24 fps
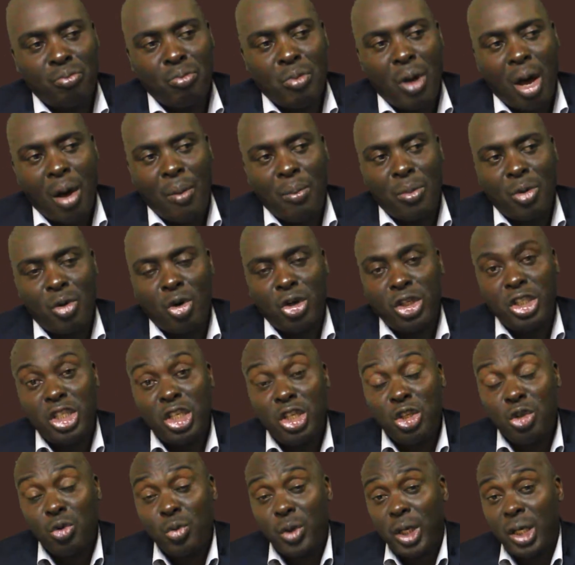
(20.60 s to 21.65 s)
I'm
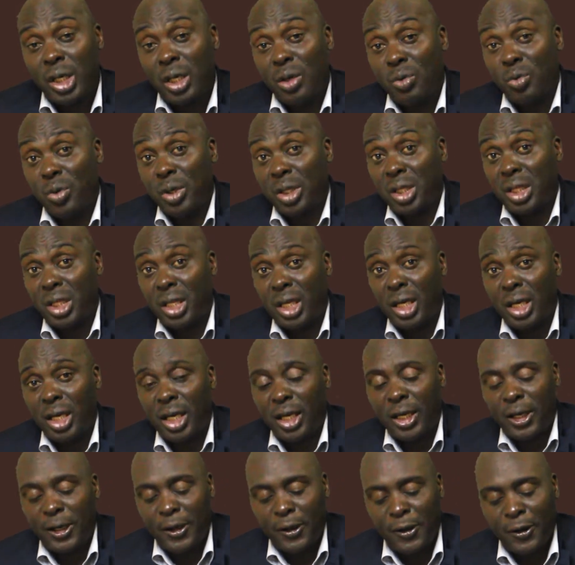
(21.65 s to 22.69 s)
continuing with
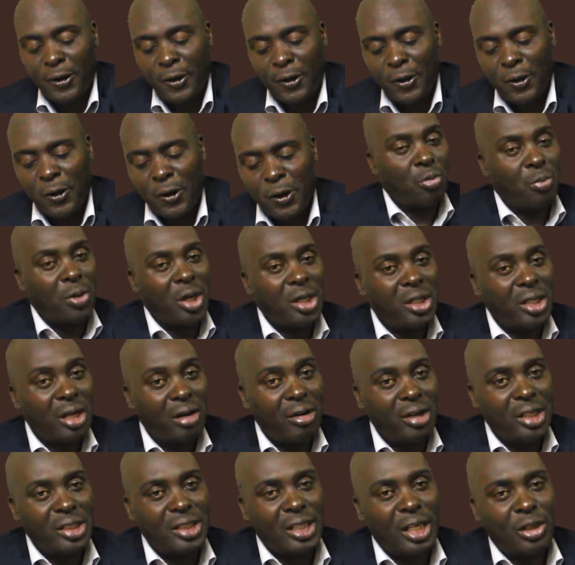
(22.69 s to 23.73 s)
the
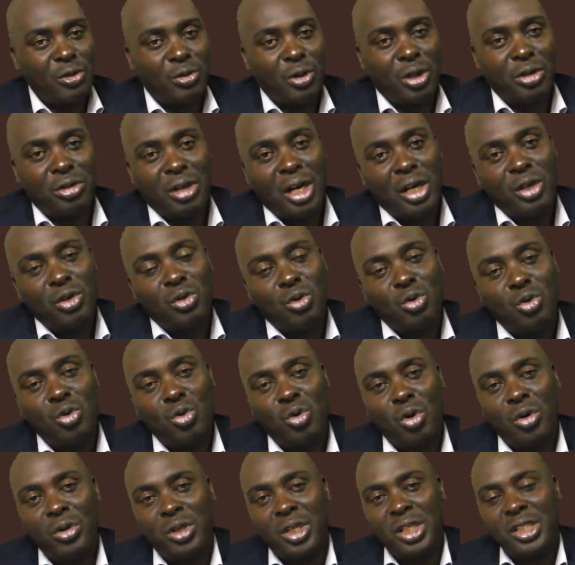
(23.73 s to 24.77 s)
documentaries that we're trying to
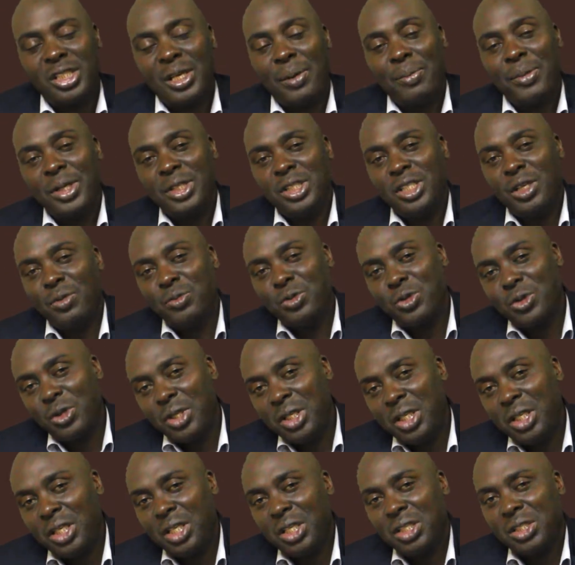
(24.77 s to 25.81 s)
do on the Zambian gemstone
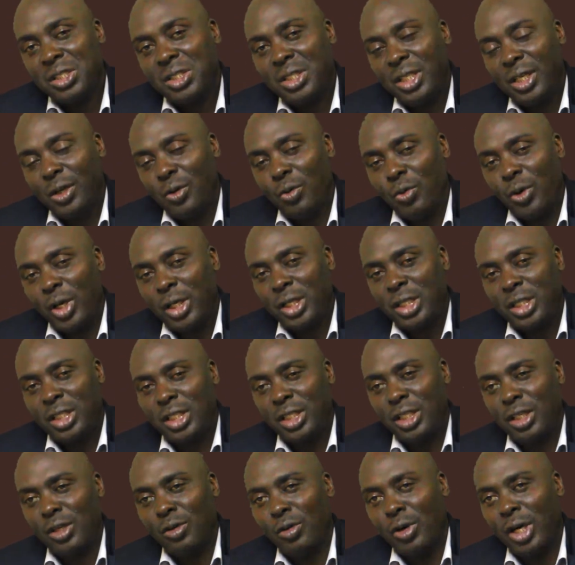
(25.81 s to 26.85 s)
industry, what
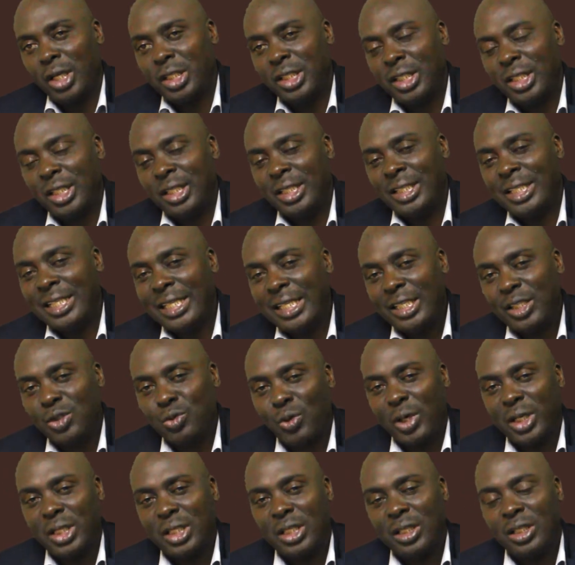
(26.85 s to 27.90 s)
it is,
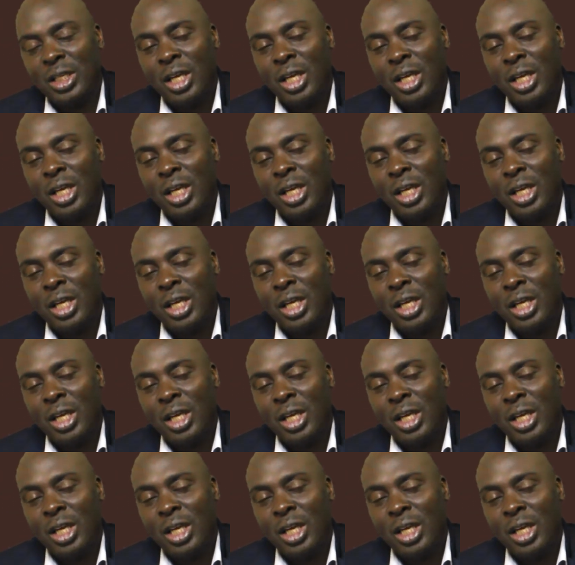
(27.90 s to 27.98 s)
what